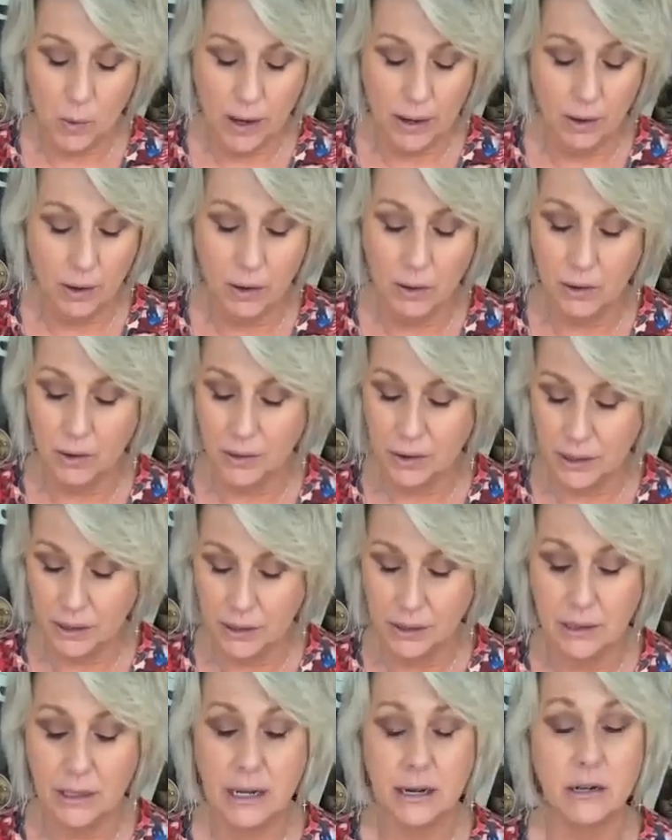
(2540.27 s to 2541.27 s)
Well,
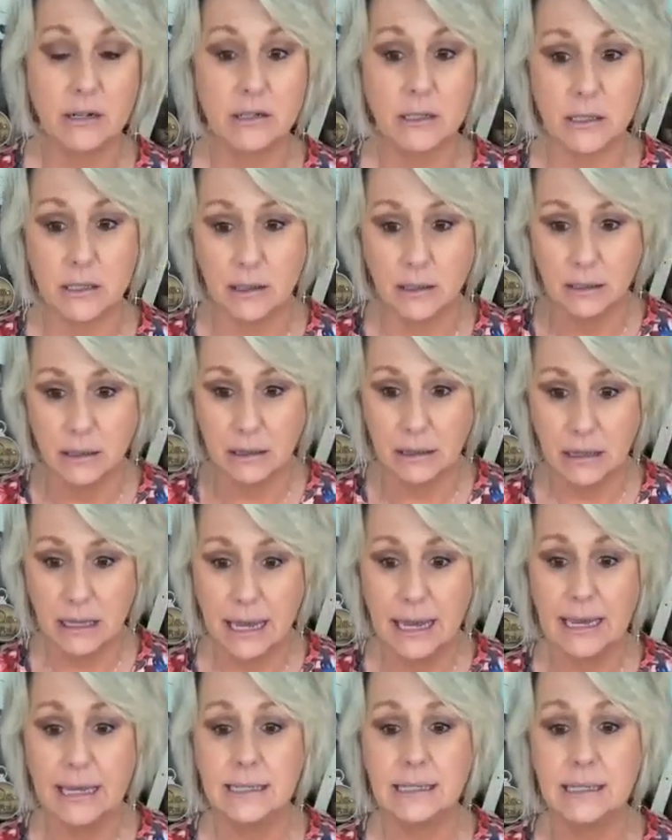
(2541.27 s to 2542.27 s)
there's
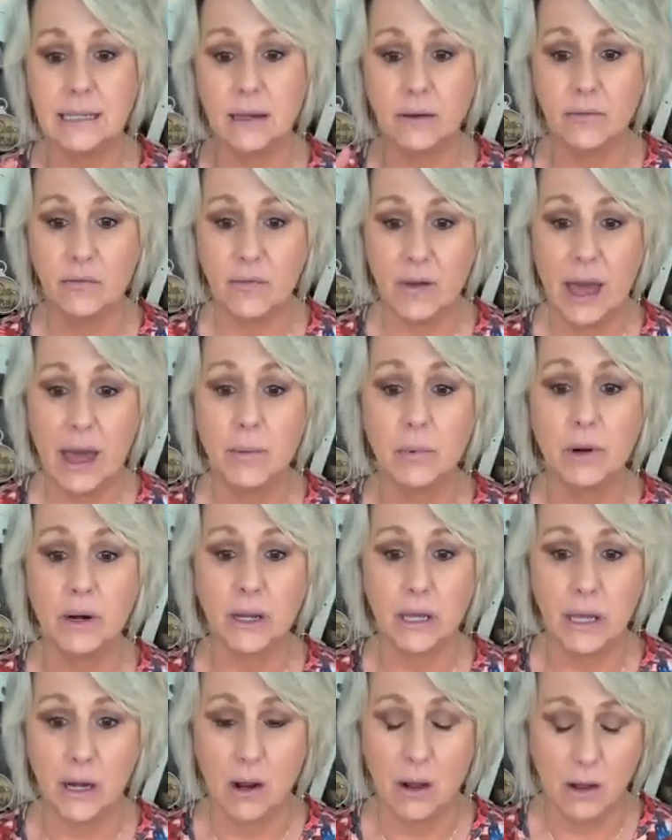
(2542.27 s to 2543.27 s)
lace and
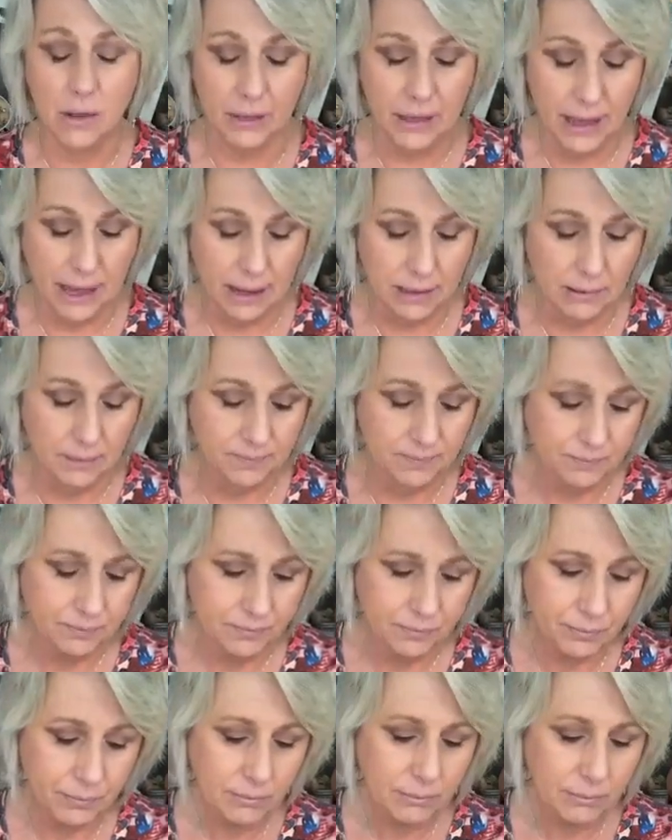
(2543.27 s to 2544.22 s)
fabric and all that.